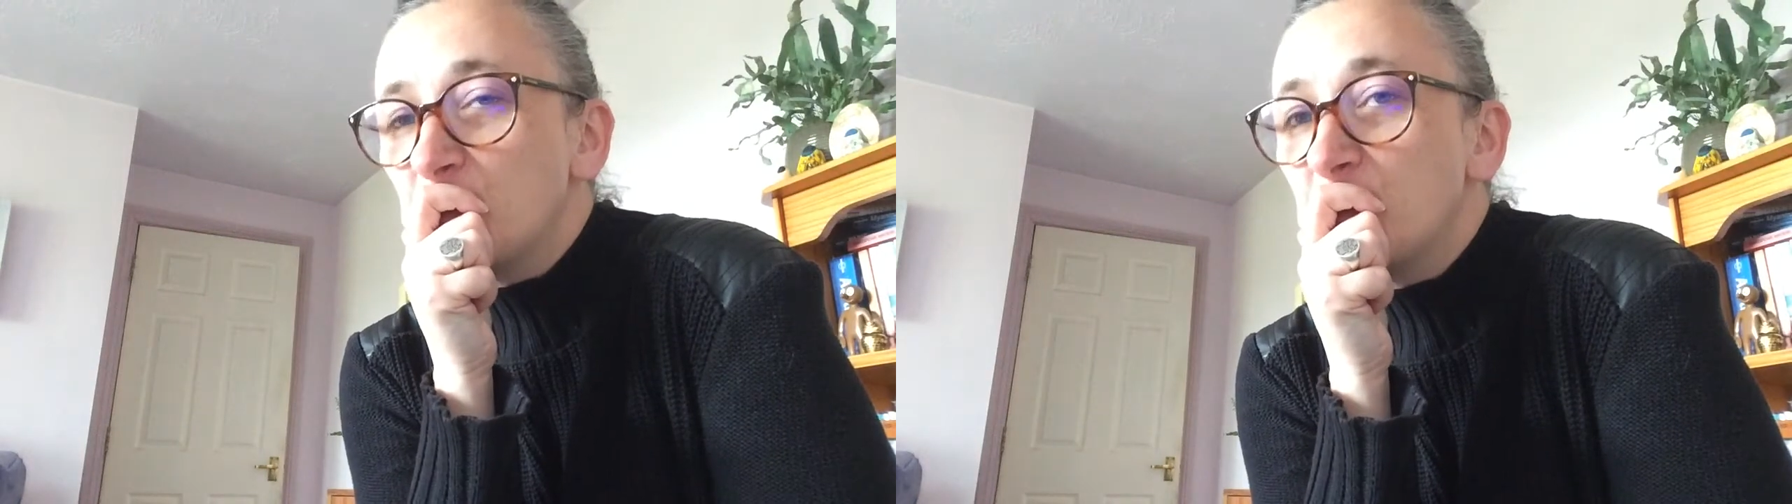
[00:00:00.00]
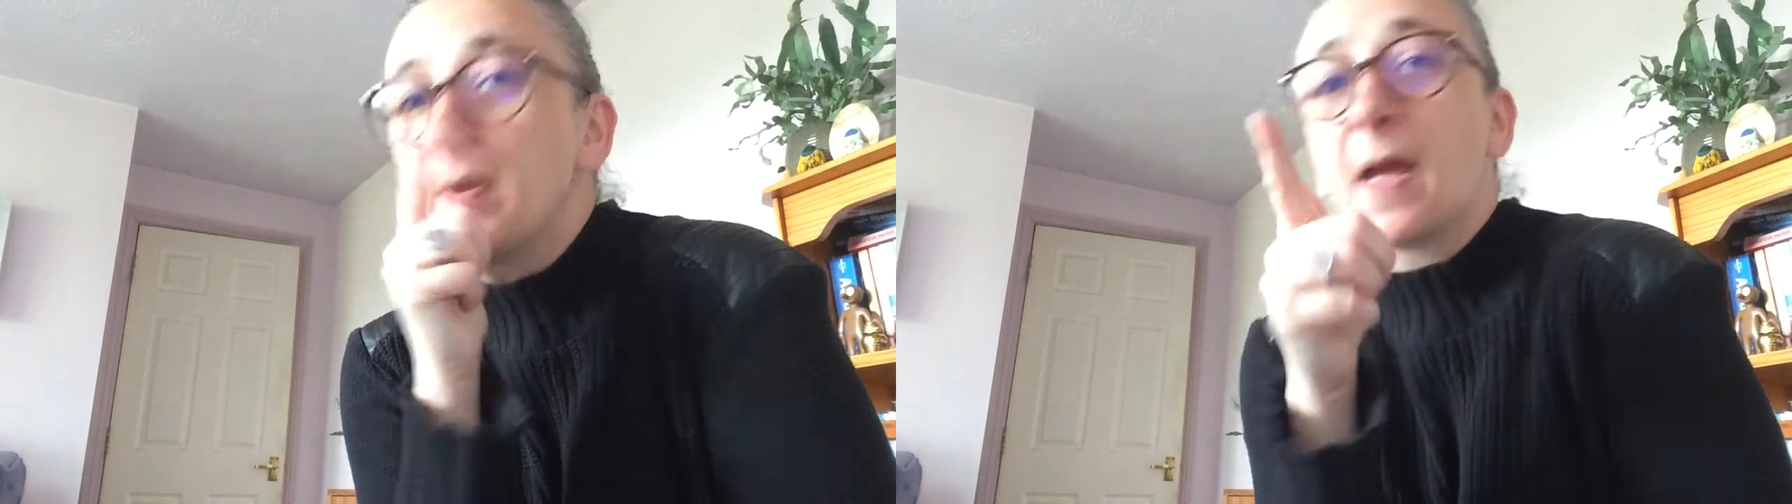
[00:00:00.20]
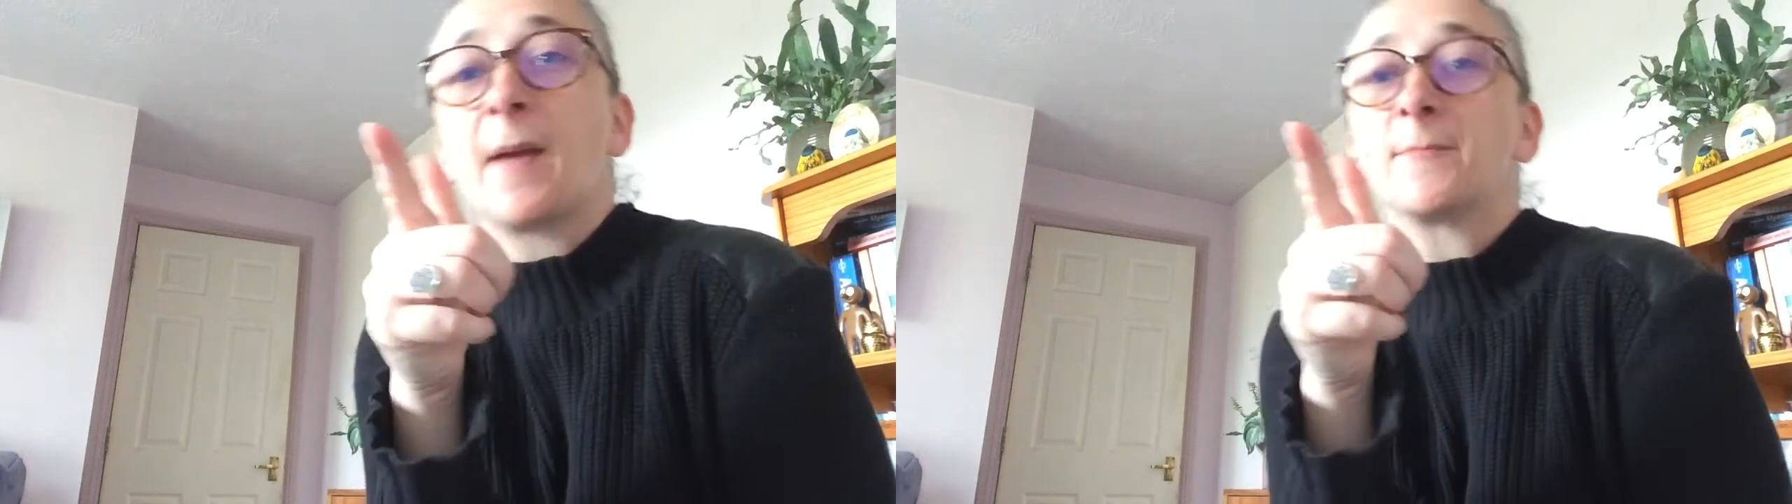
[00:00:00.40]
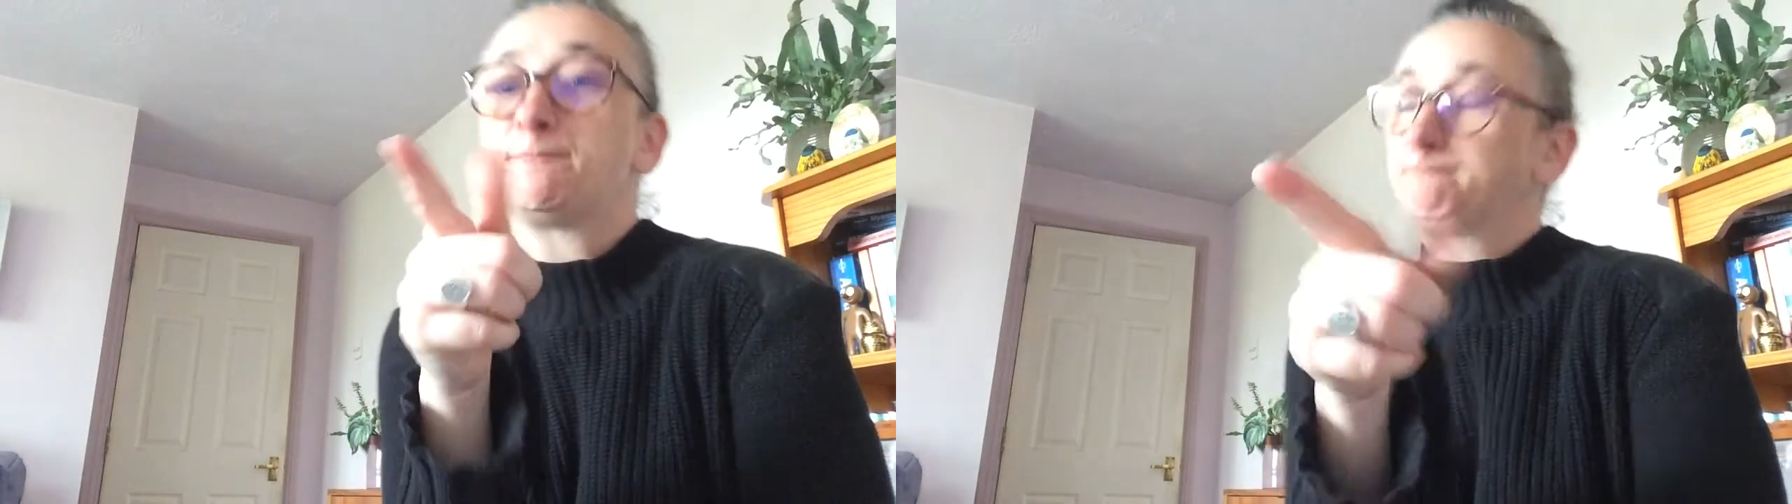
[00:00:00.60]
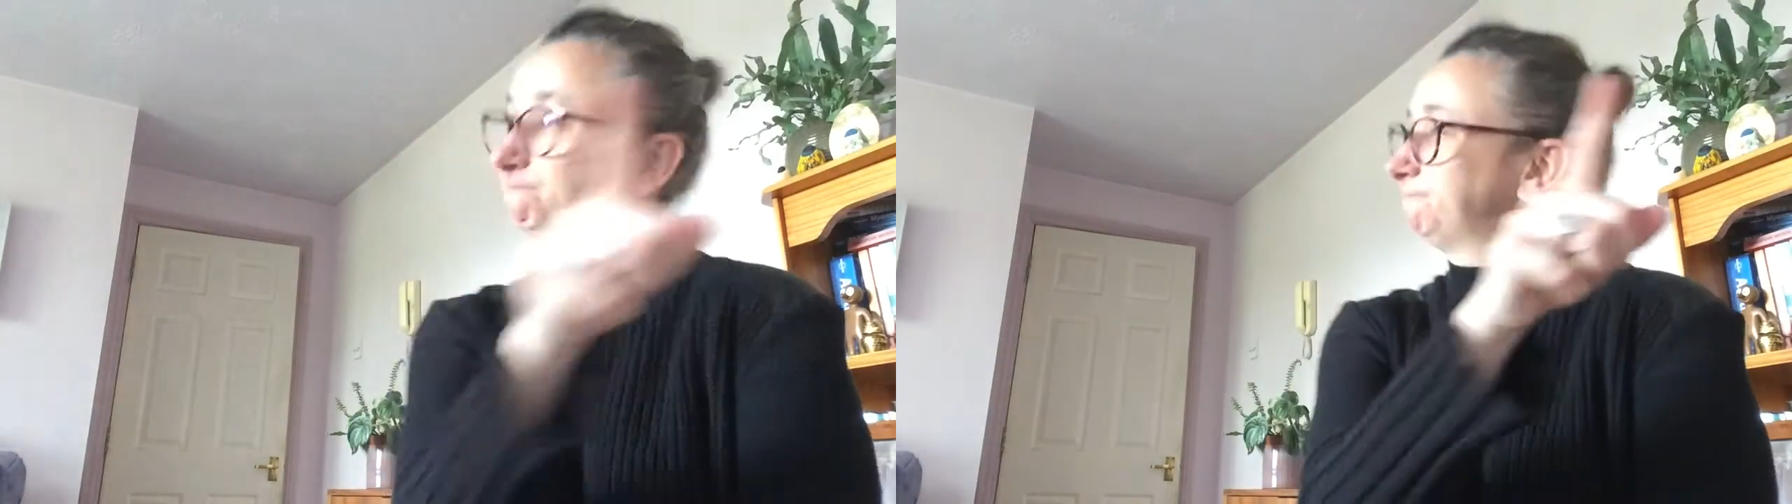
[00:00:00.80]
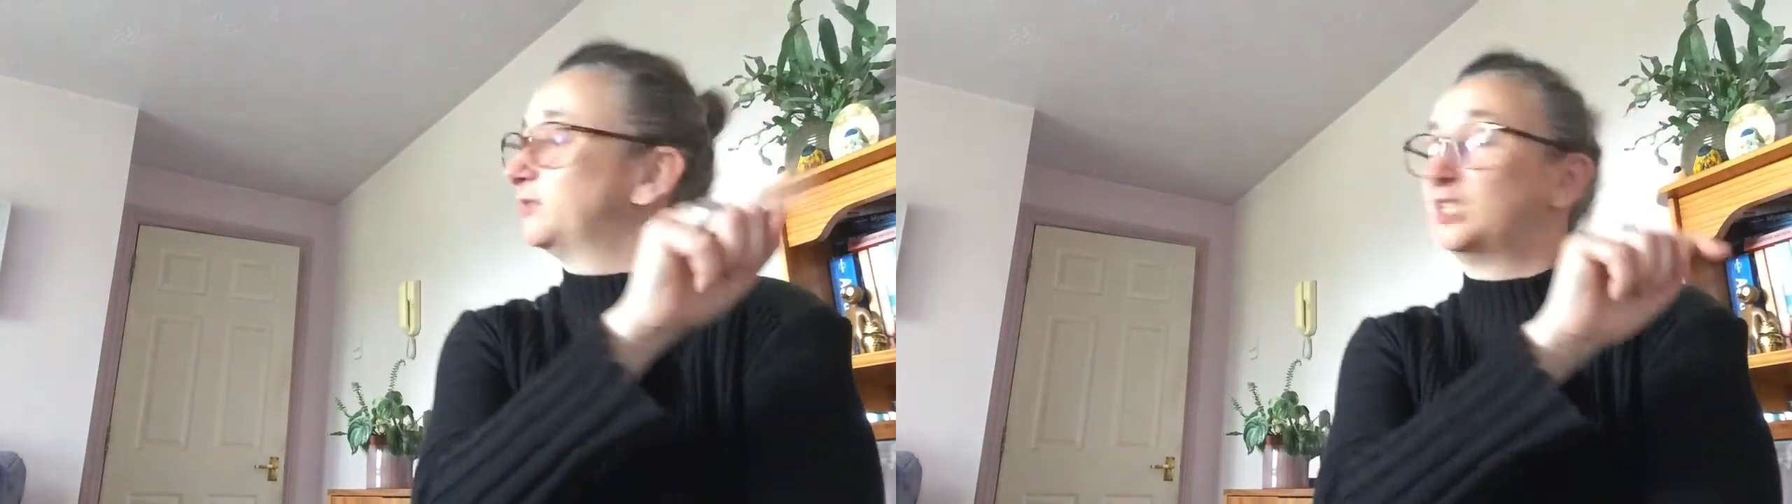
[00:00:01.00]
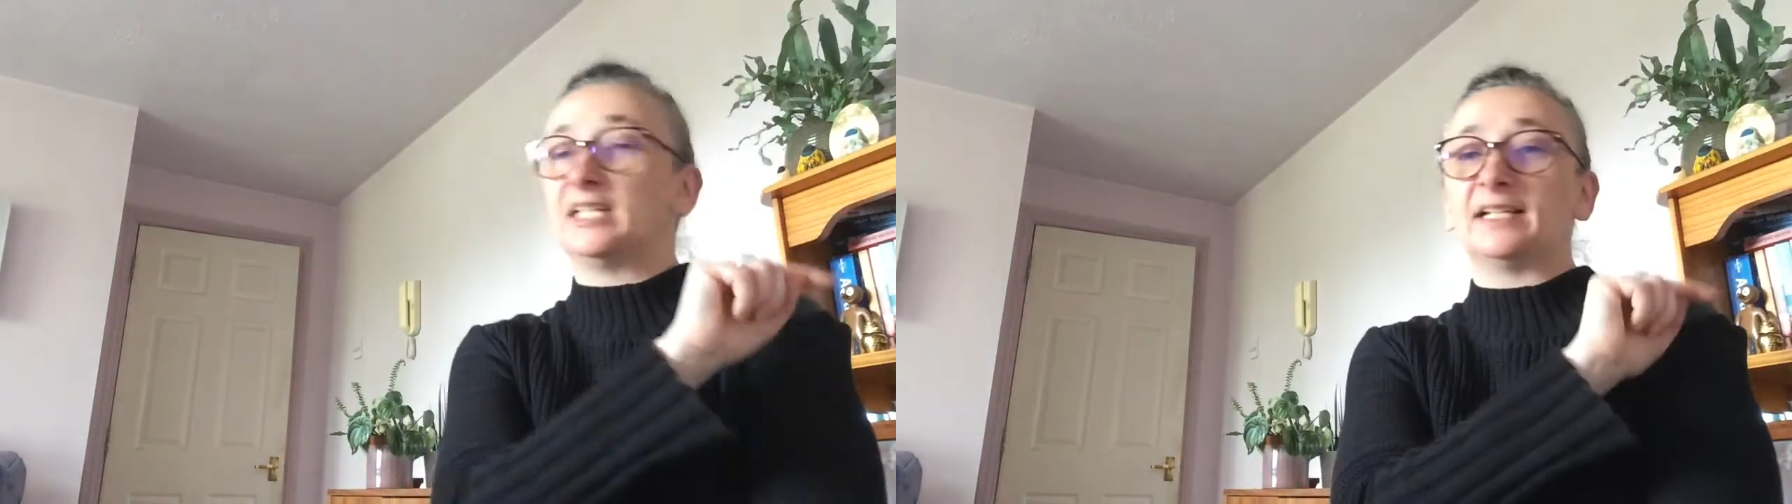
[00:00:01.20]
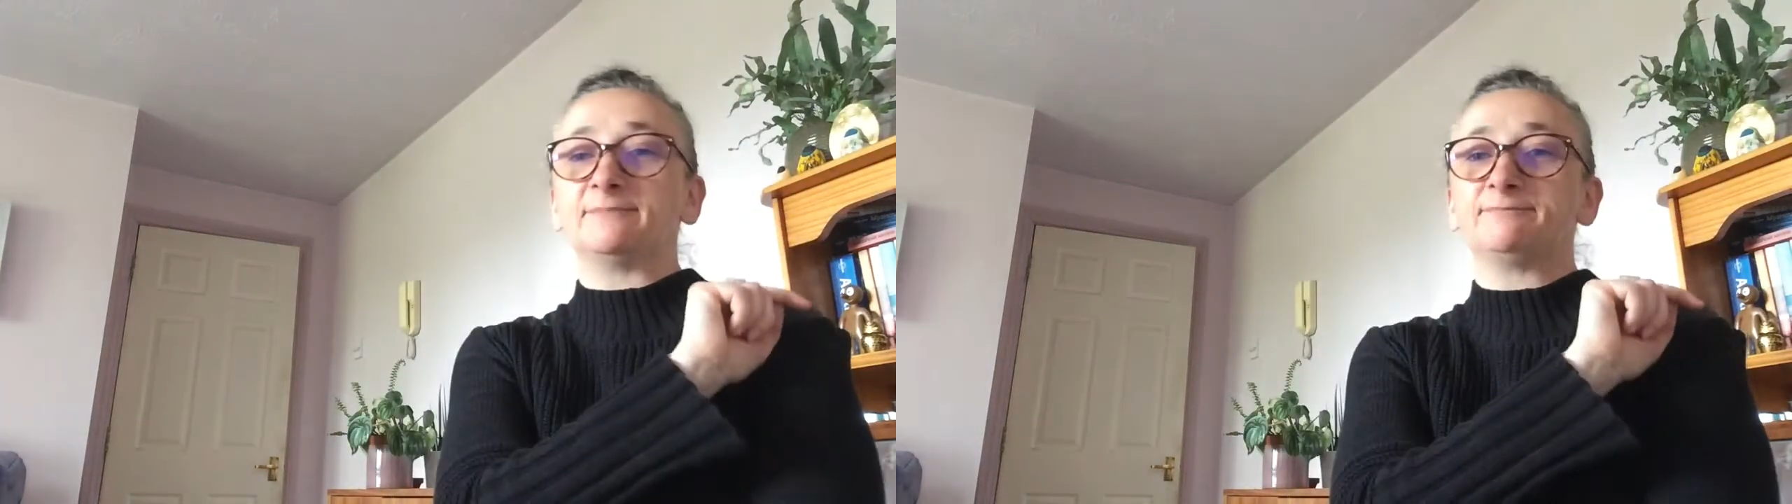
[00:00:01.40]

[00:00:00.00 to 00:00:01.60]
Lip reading: Yeah. Brilliant,